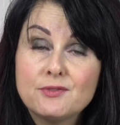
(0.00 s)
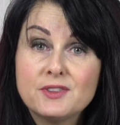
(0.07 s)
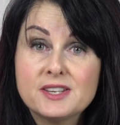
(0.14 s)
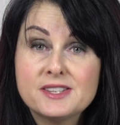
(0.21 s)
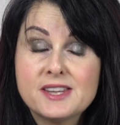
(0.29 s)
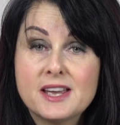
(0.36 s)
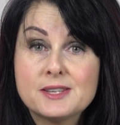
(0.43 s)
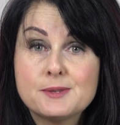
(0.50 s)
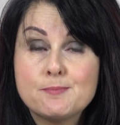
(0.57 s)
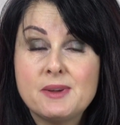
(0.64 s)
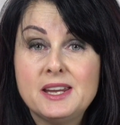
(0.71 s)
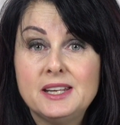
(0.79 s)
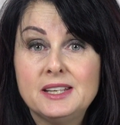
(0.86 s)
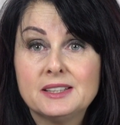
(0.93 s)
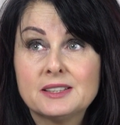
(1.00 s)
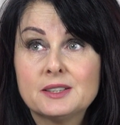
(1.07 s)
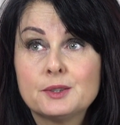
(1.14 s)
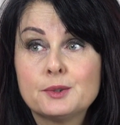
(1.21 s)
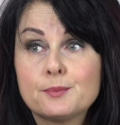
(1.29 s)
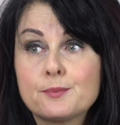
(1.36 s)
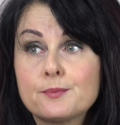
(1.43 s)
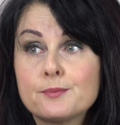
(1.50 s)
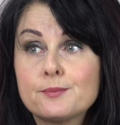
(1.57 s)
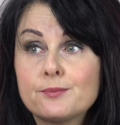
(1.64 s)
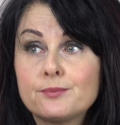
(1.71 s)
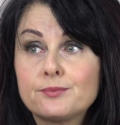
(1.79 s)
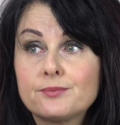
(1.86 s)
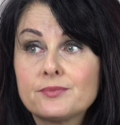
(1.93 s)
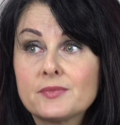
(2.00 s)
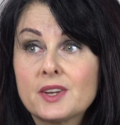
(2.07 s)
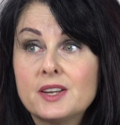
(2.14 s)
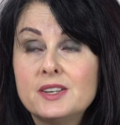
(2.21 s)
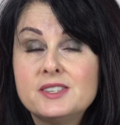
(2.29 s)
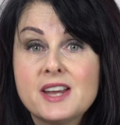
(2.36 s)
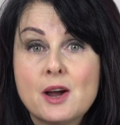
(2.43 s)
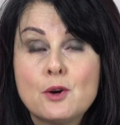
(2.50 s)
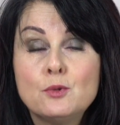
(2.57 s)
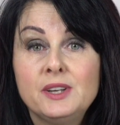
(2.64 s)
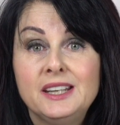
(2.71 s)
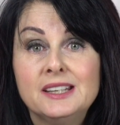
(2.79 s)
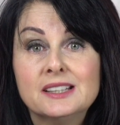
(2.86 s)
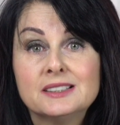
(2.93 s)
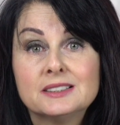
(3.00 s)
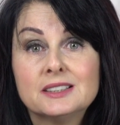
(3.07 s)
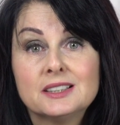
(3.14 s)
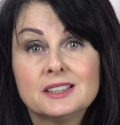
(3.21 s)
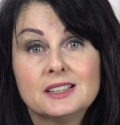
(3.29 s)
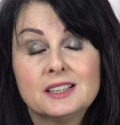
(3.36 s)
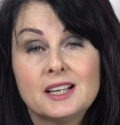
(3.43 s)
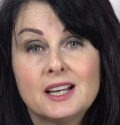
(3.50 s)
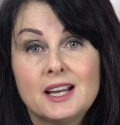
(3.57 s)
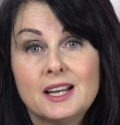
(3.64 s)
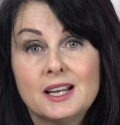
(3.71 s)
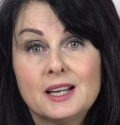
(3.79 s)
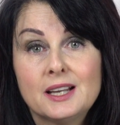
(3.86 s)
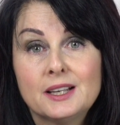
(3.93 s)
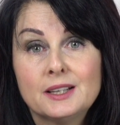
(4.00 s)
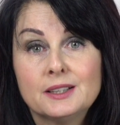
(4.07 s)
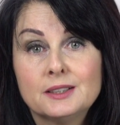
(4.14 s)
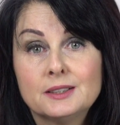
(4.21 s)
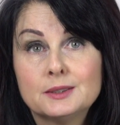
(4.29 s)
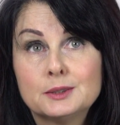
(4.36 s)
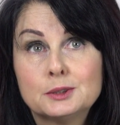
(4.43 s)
if this has been downy. But